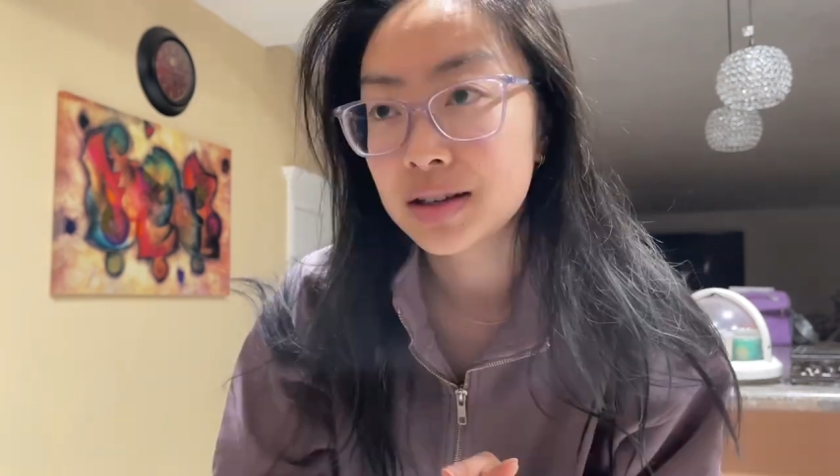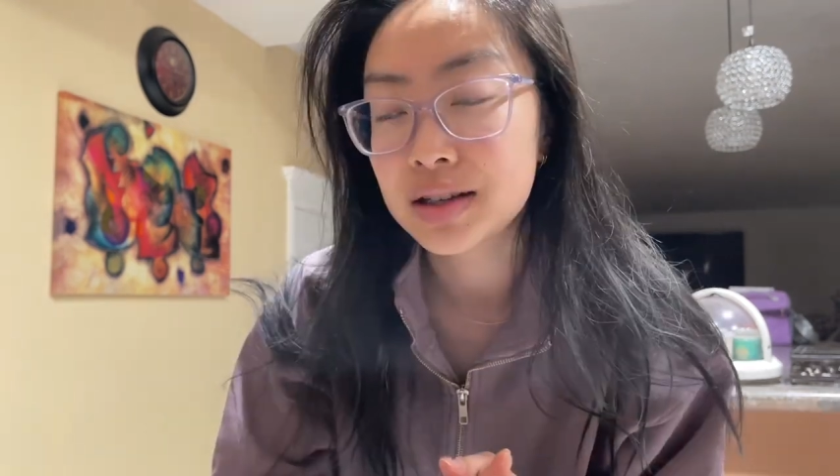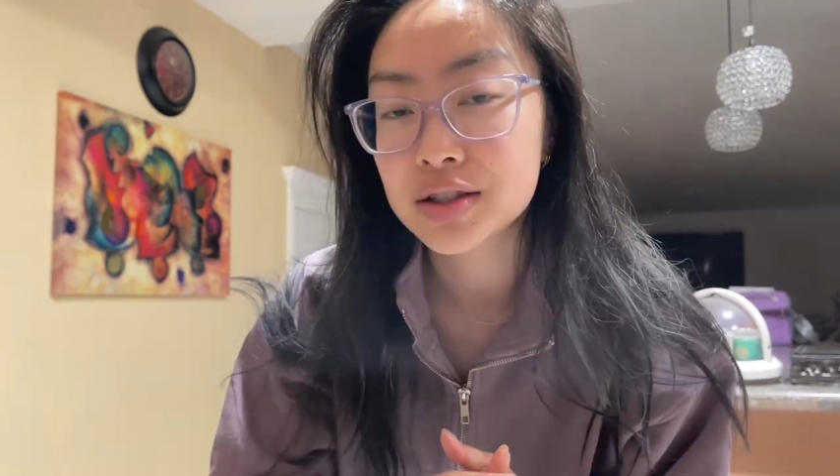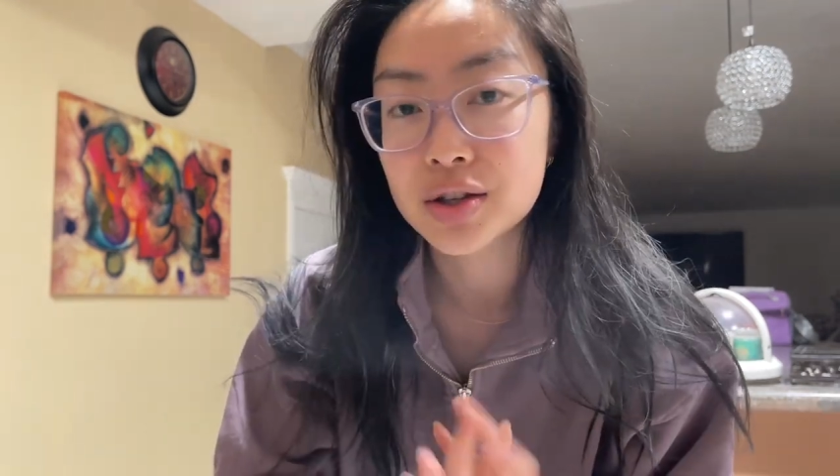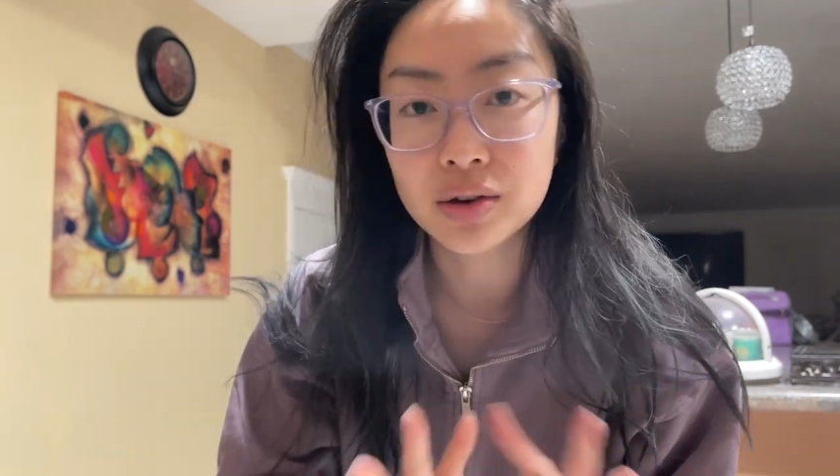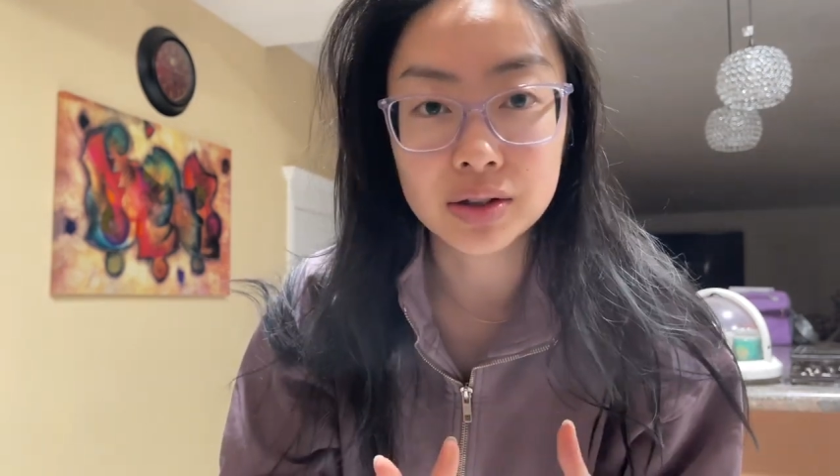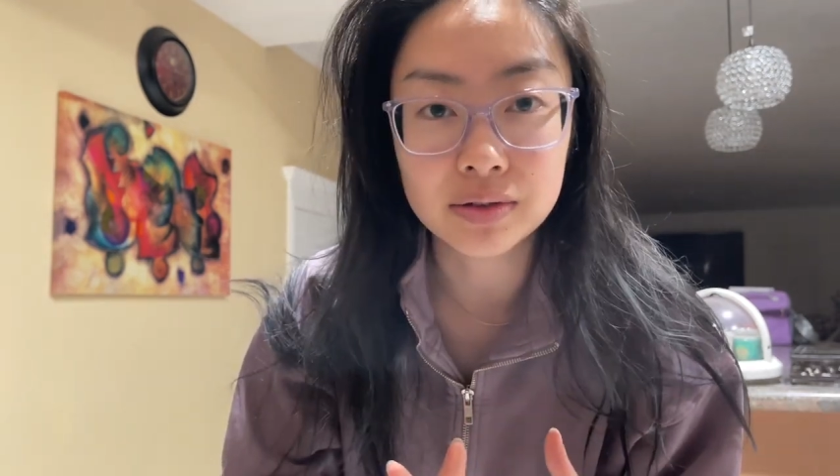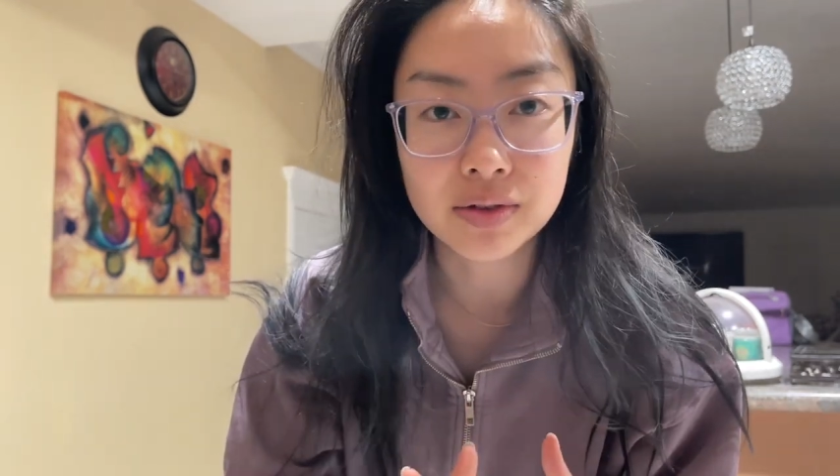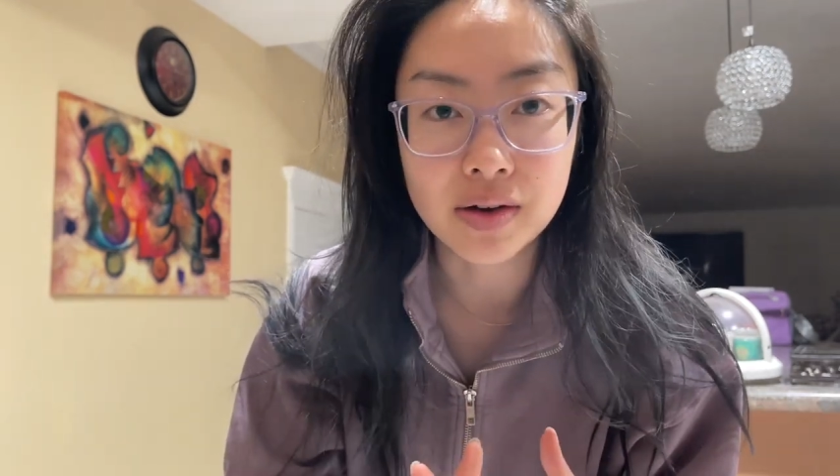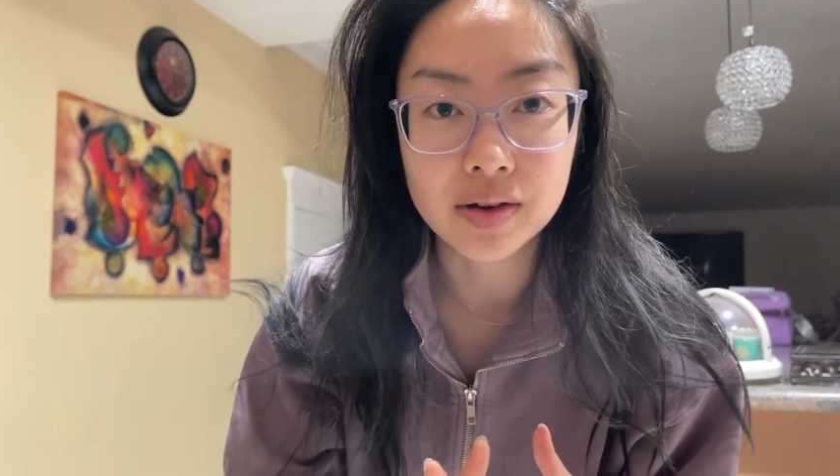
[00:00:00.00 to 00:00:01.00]
It's currently
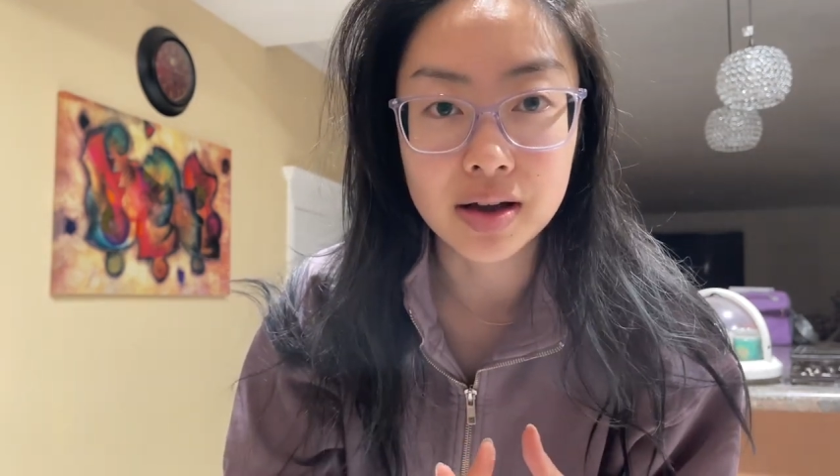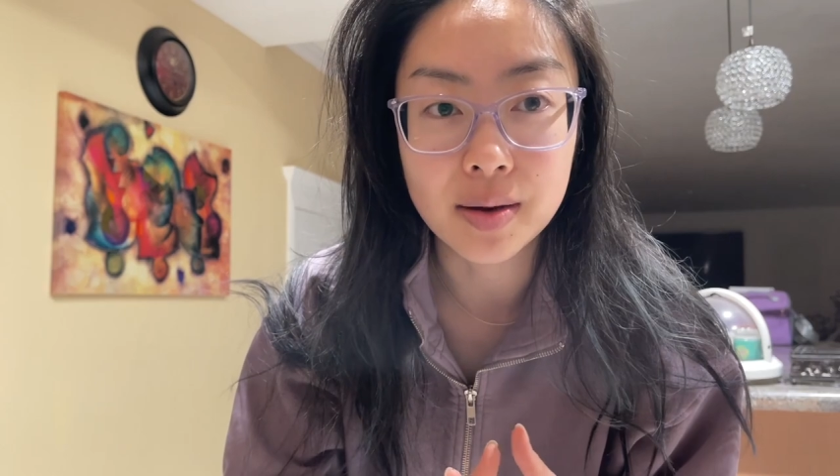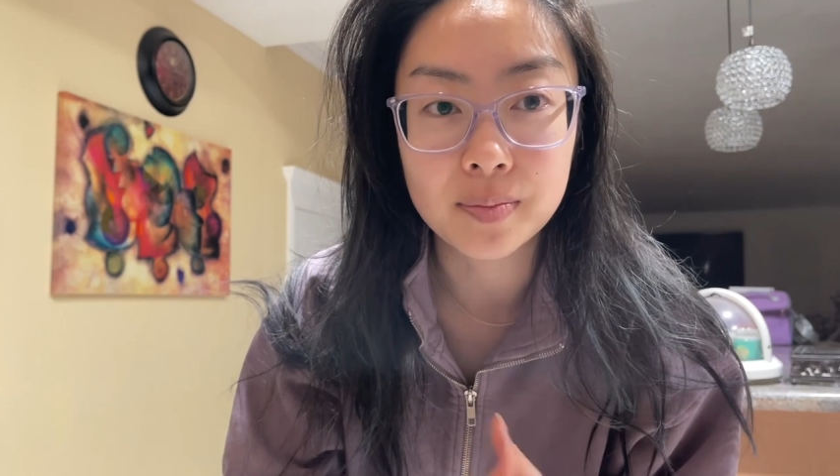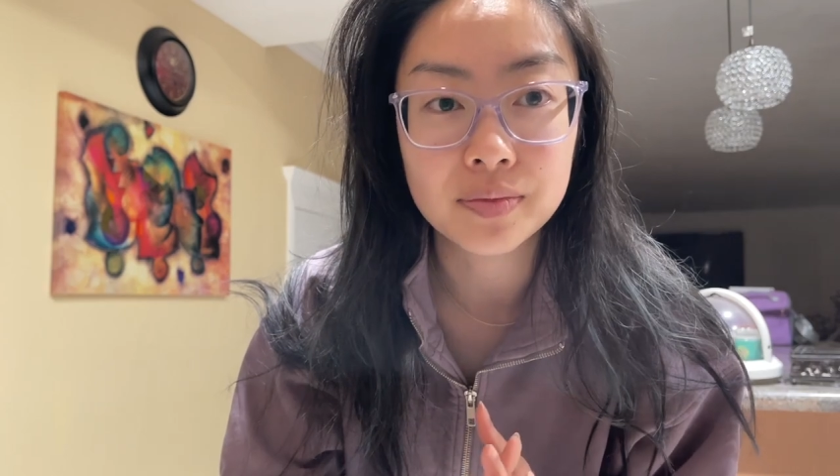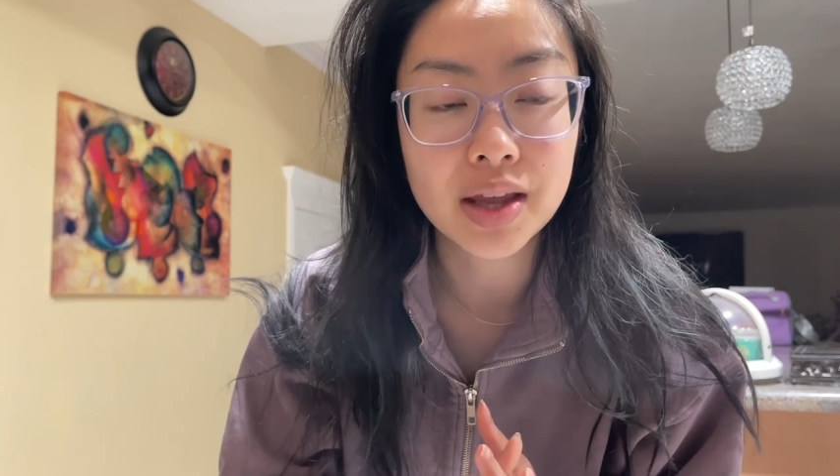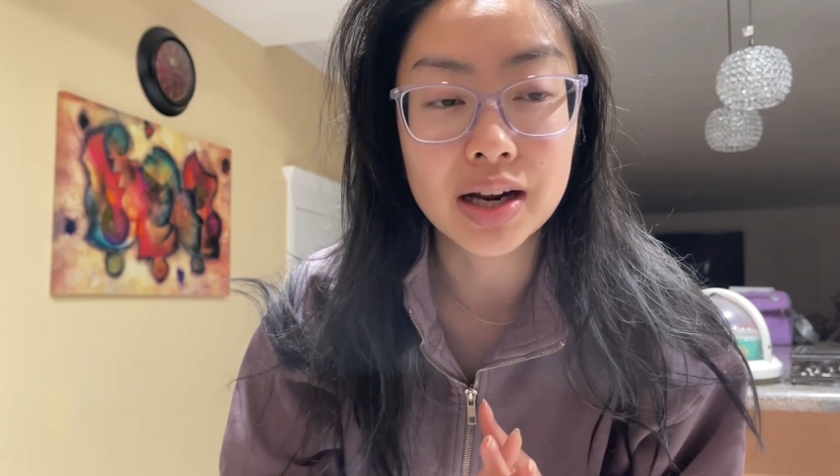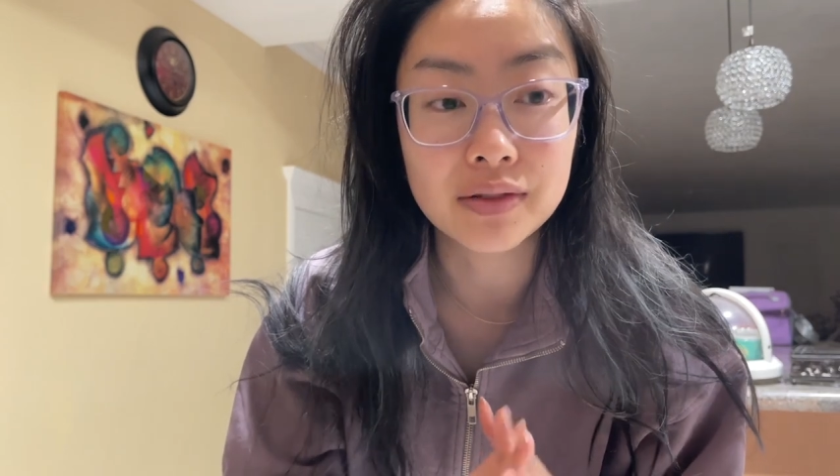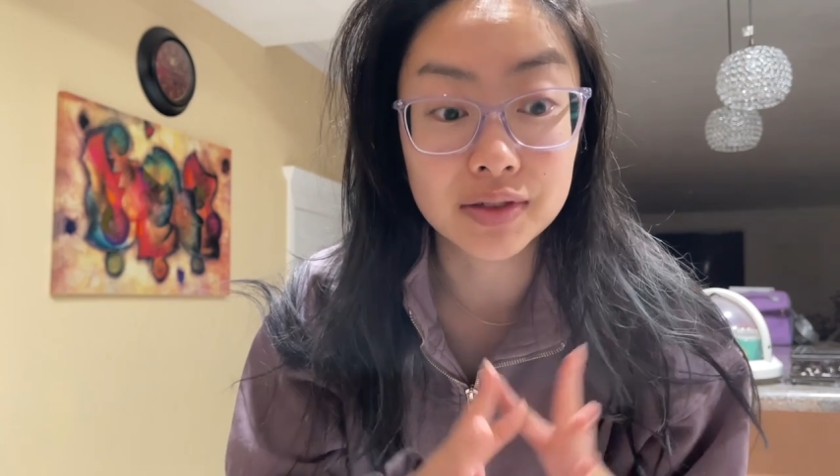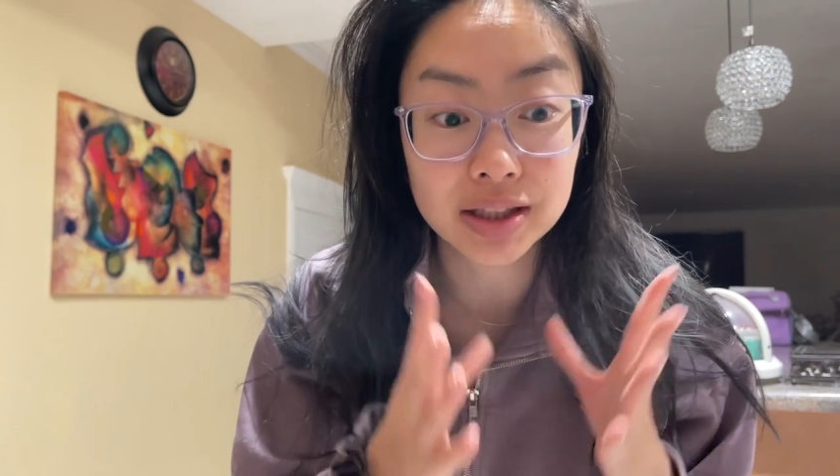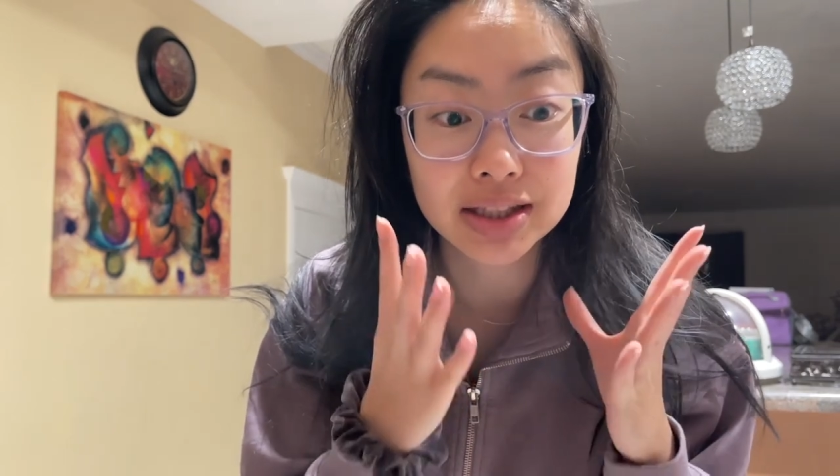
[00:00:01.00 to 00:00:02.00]
5 a.m. and I
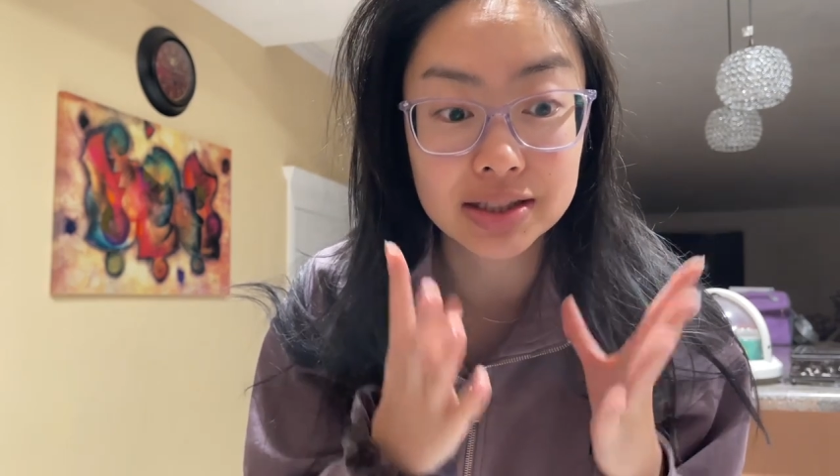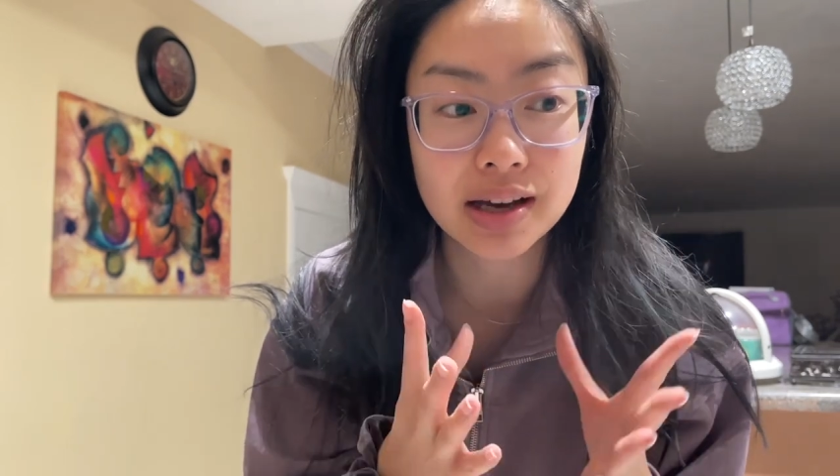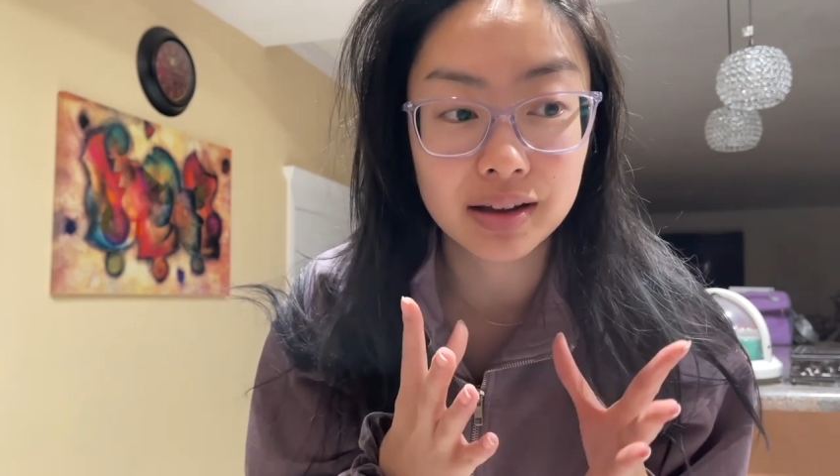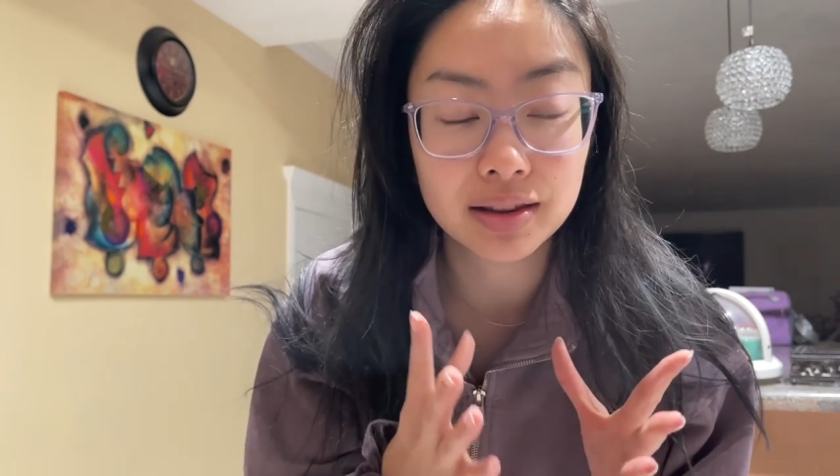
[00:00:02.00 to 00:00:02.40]
feel like death.